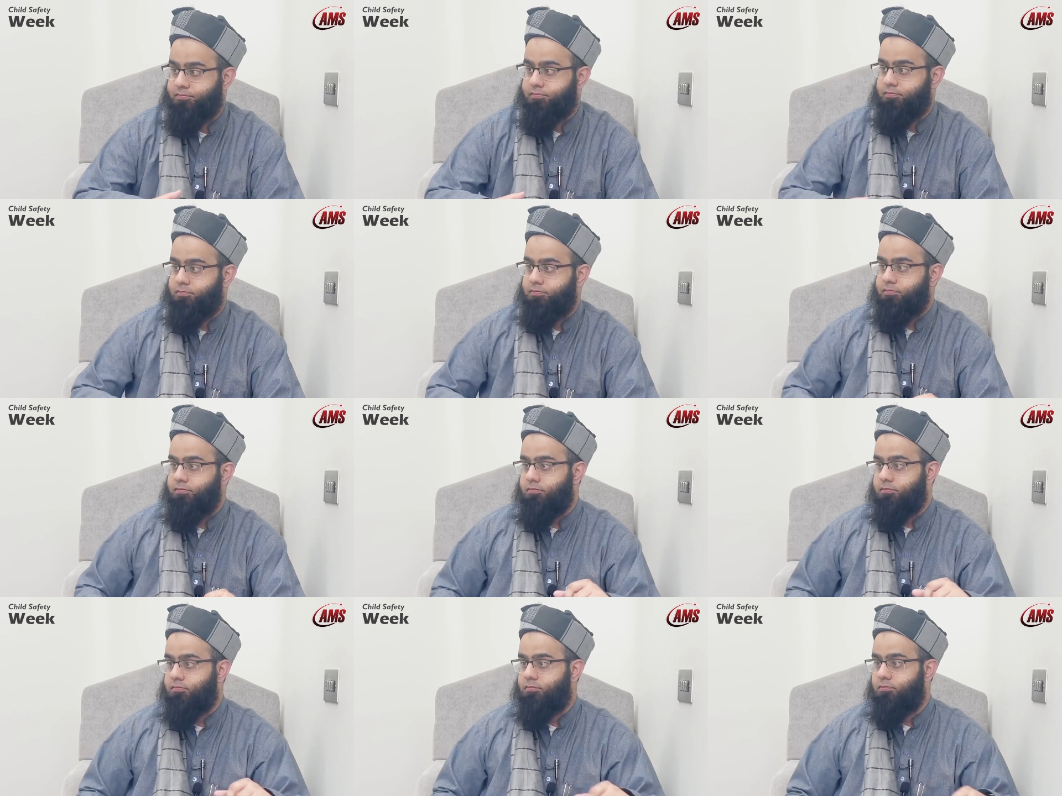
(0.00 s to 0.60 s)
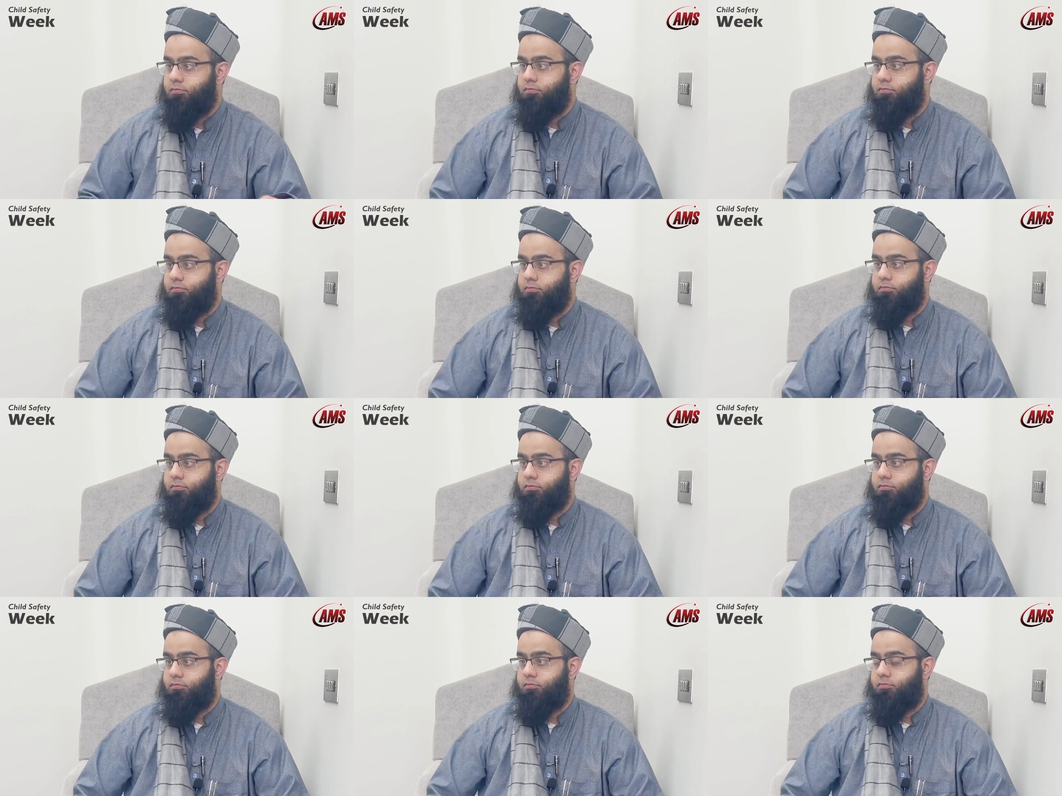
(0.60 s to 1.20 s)

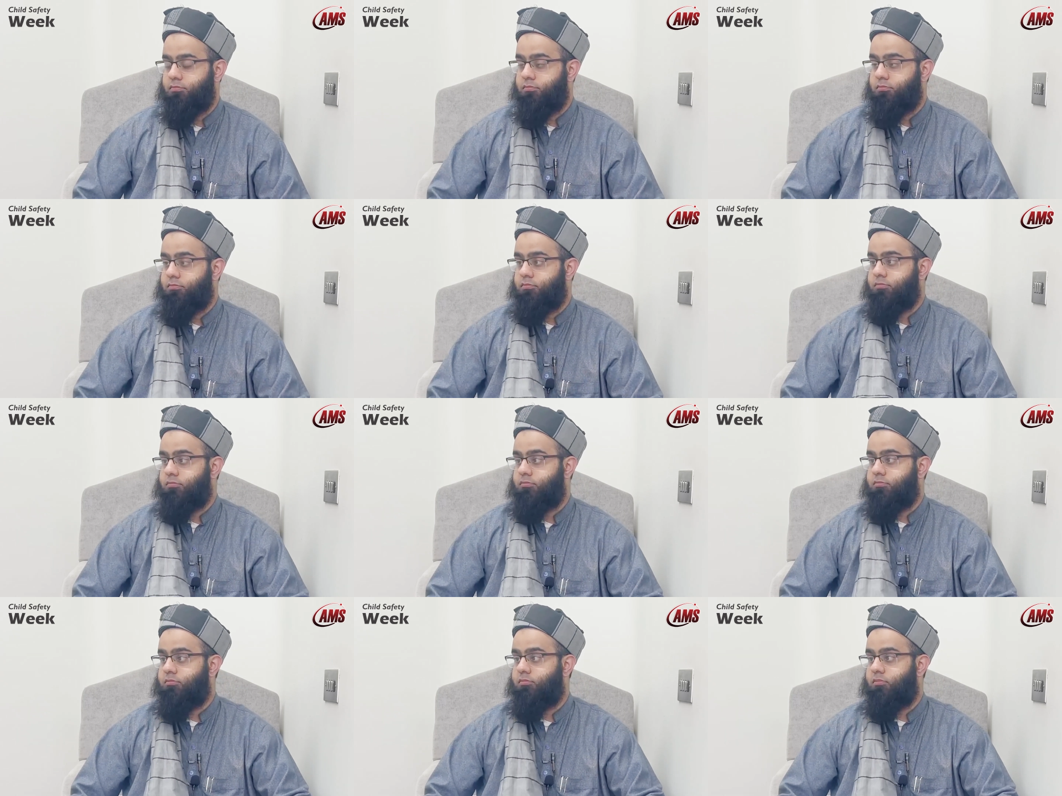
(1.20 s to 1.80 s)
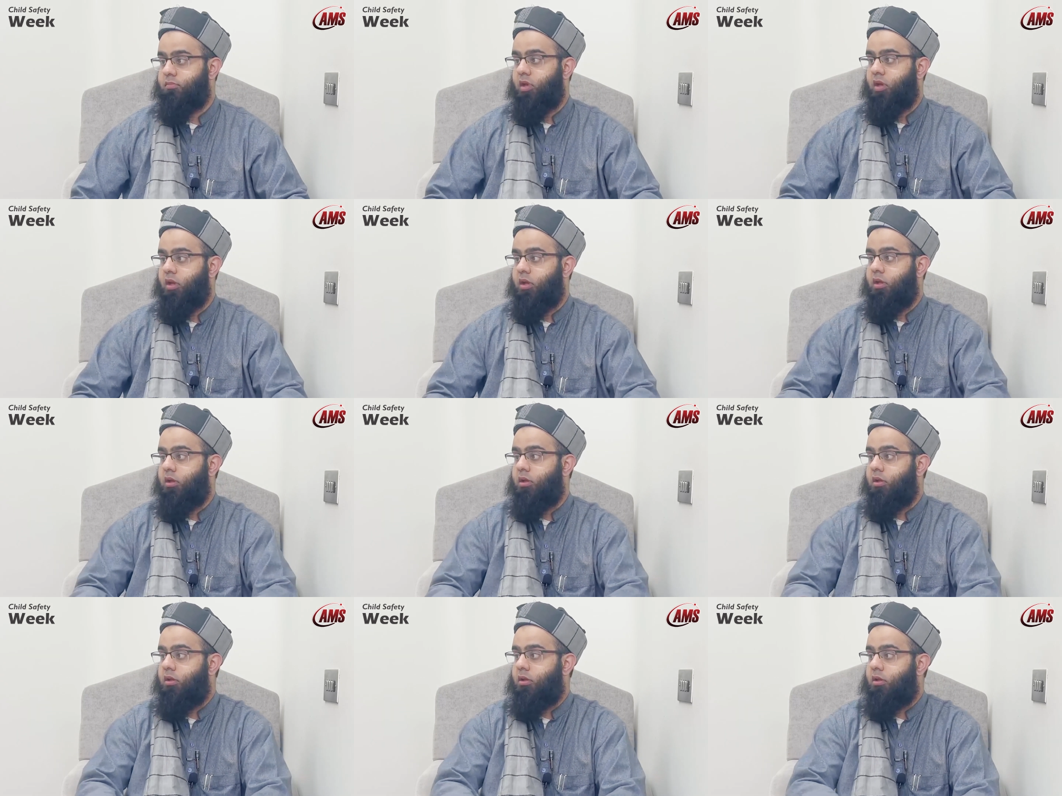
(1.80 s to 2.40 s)

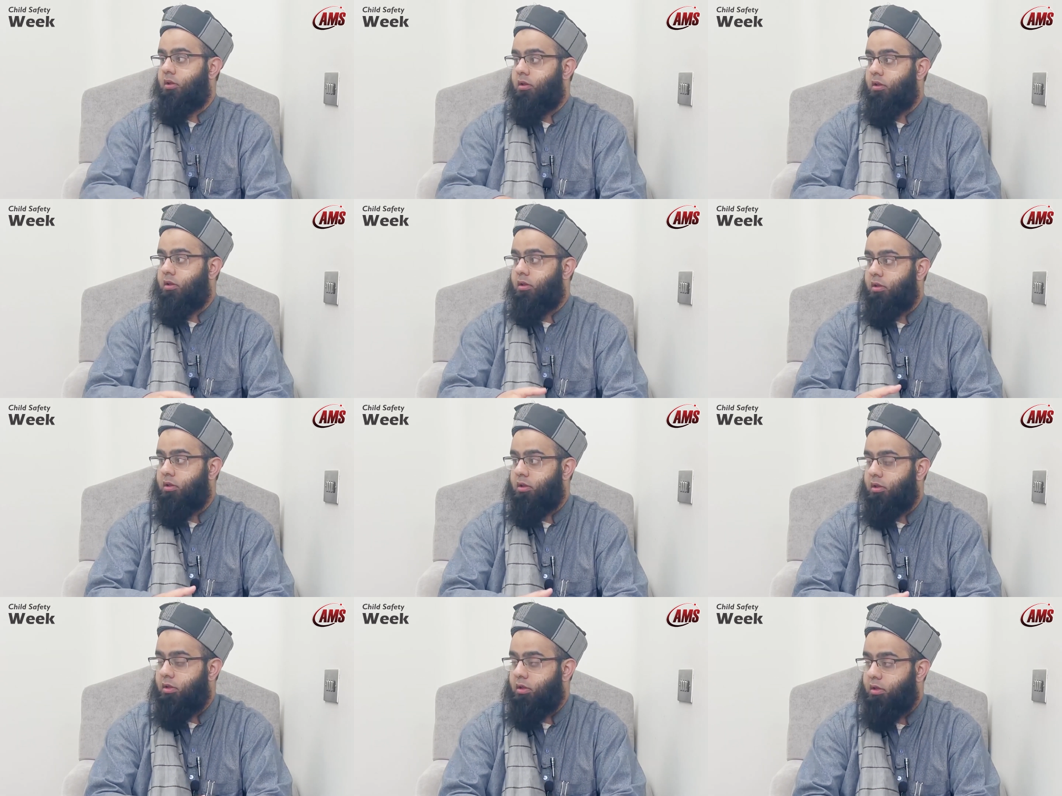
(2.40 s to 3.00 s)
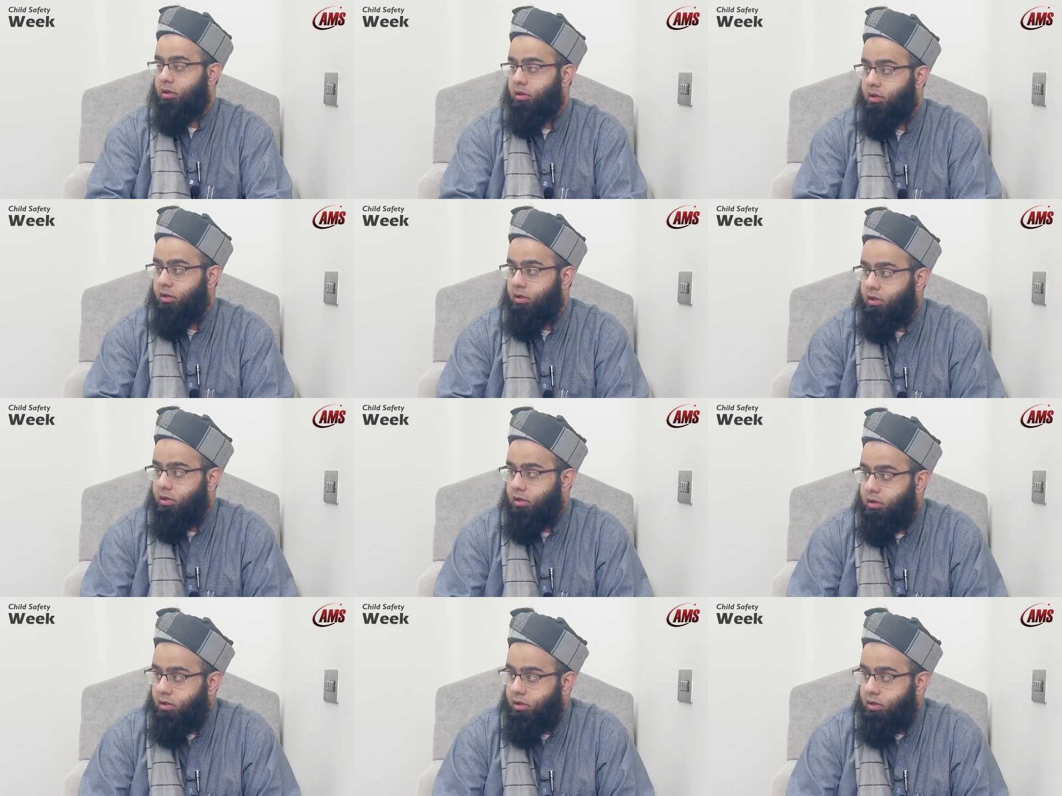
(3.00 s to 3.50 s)
(silence)